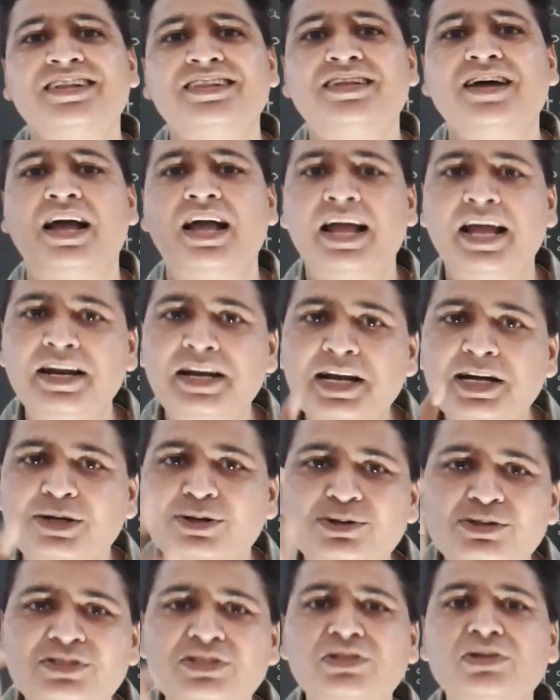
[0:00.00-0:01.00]
the
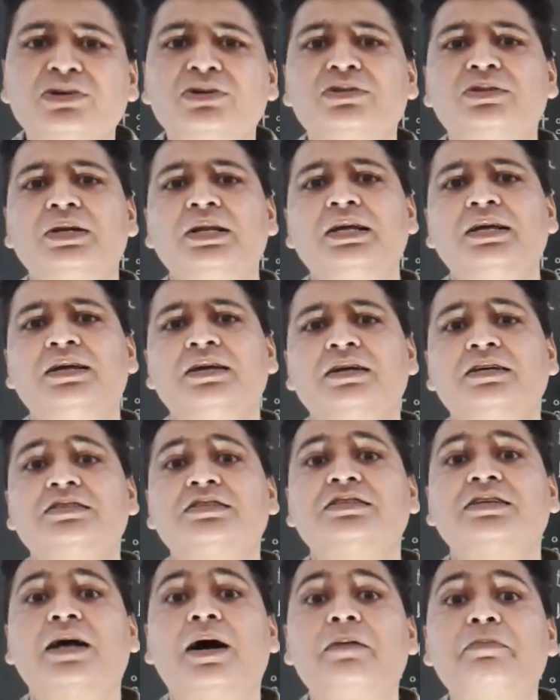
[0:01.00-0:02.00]
Na2CO3
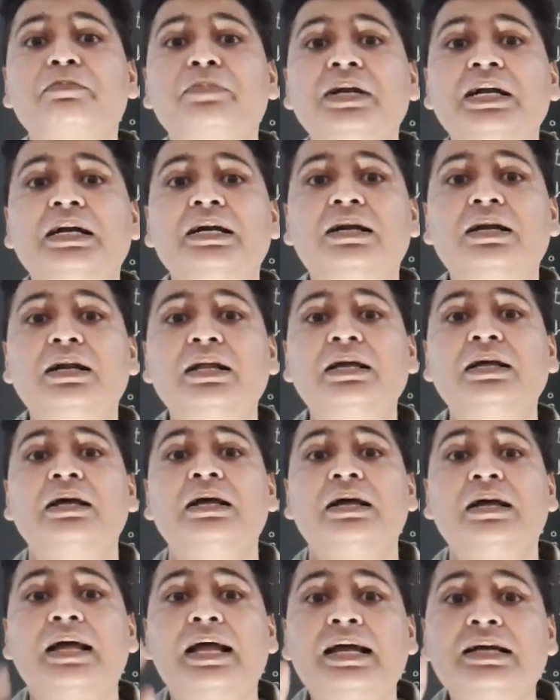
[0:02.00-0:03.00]
is
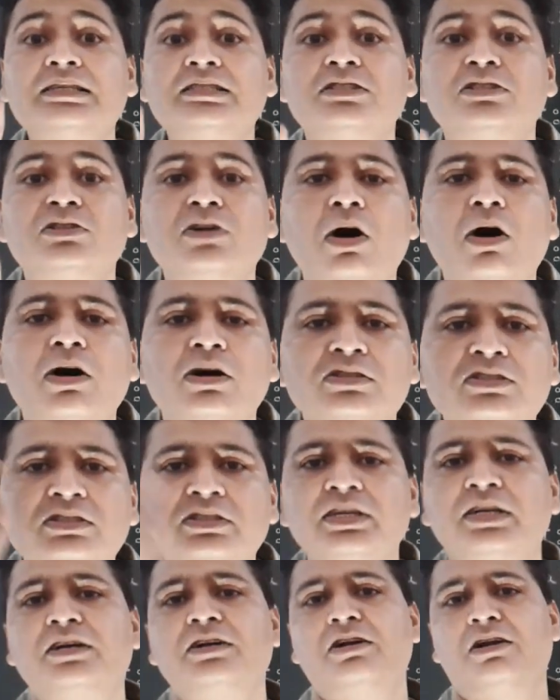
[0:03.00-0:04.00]
completely
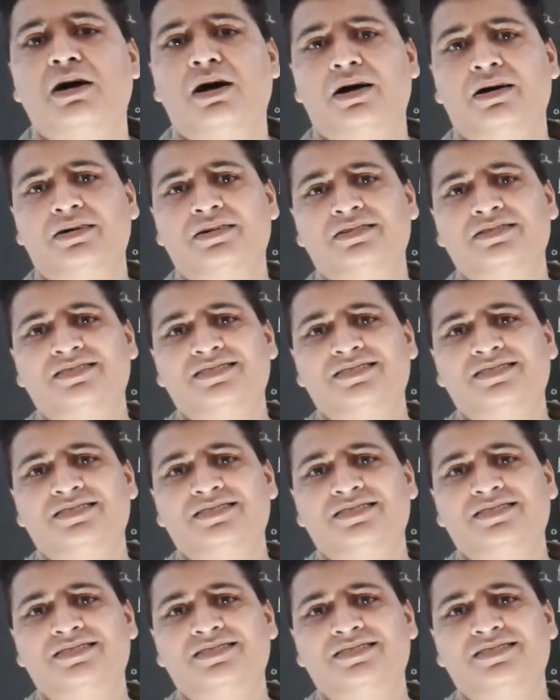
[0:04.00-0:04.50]
exhausted now.